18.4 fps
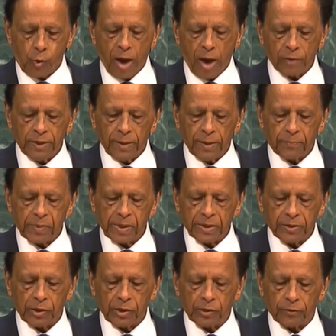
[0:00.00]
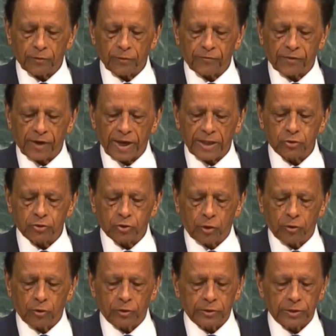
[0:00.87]
Throughout the period of
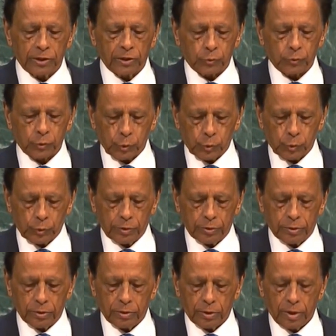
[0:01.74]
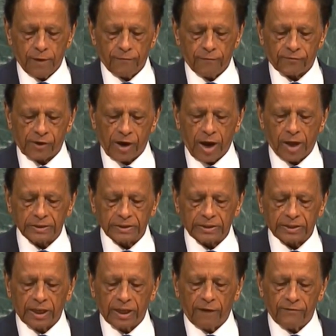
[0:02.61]
French colonial rule,
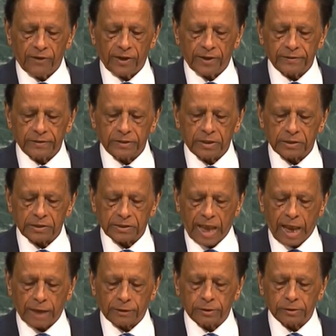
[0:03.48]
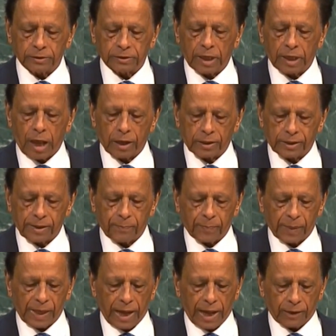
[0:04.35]
France governed the Chagos
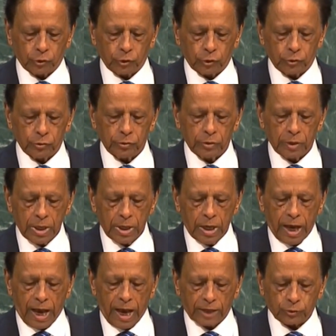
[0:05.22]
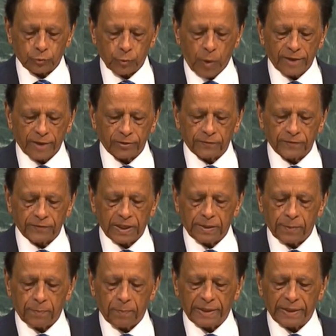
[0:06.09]
archipelago as
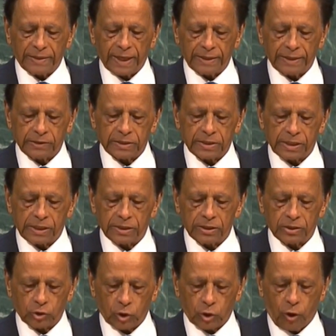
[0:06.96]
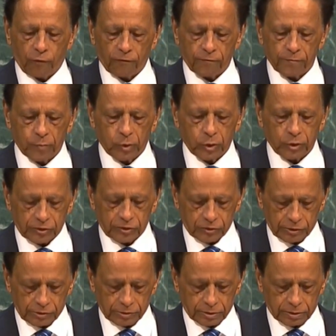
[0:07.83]
one of the dependencies of
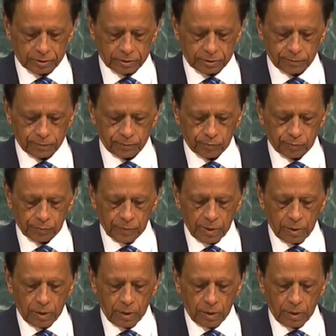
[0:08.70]
Mauritius.